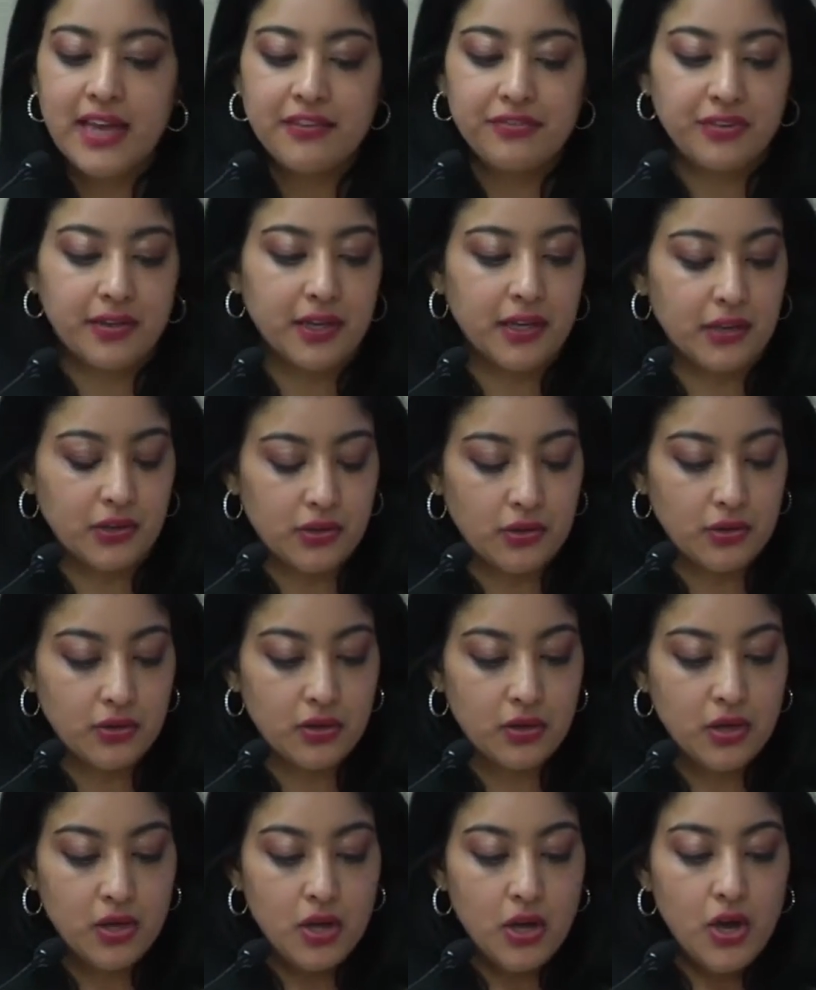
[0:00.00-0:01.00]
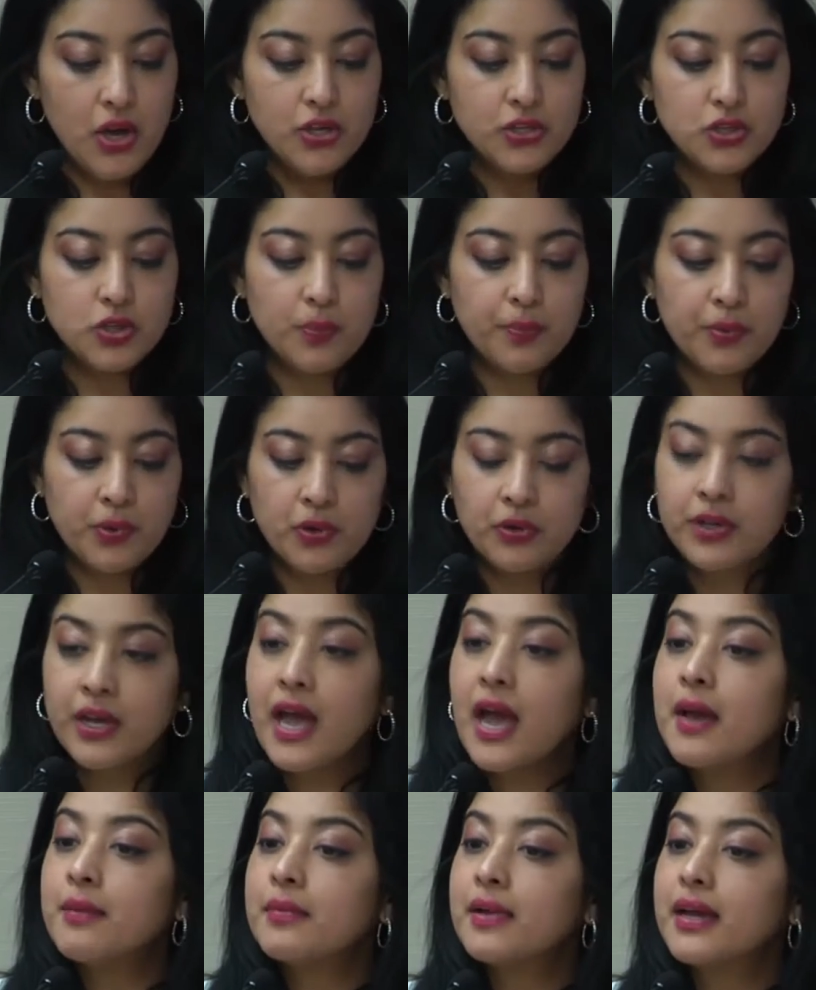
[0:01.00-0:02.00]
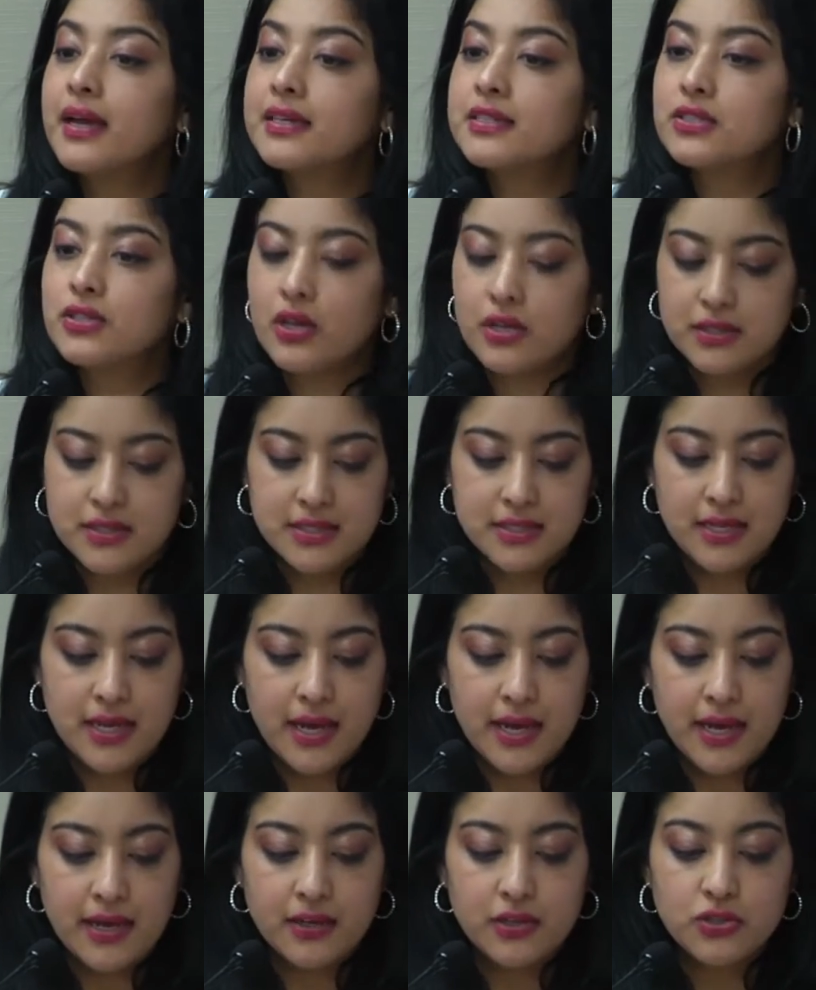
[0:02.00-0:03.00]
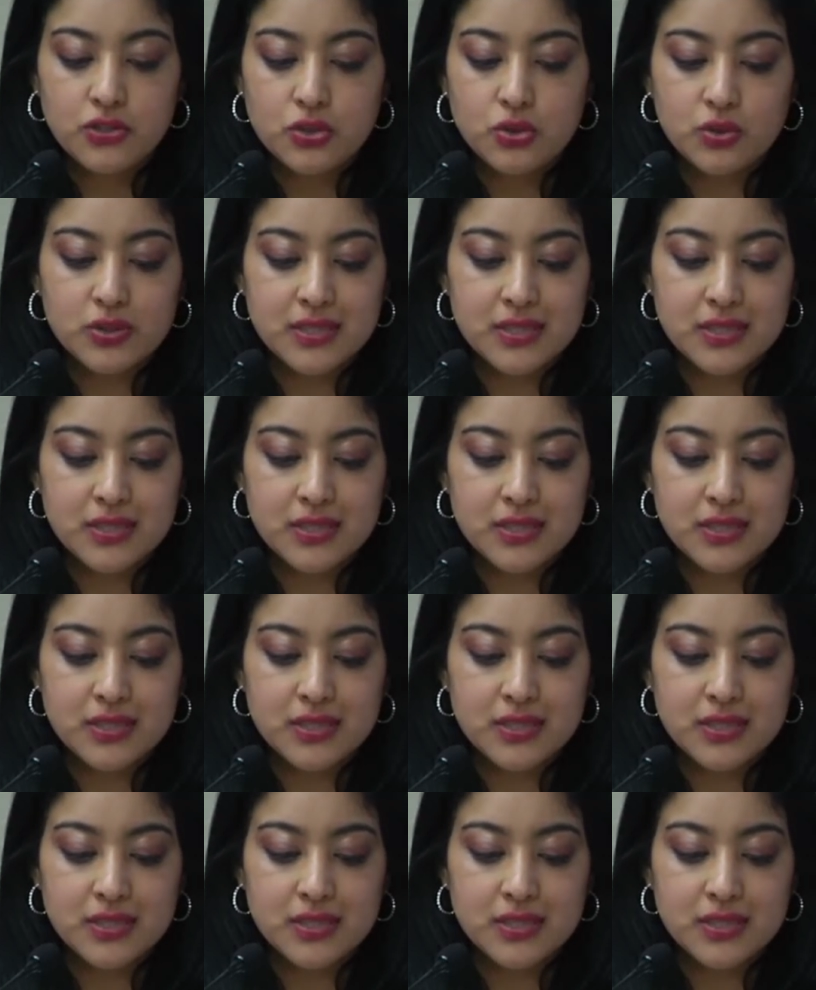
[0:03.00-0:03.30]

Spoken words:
for the health of women and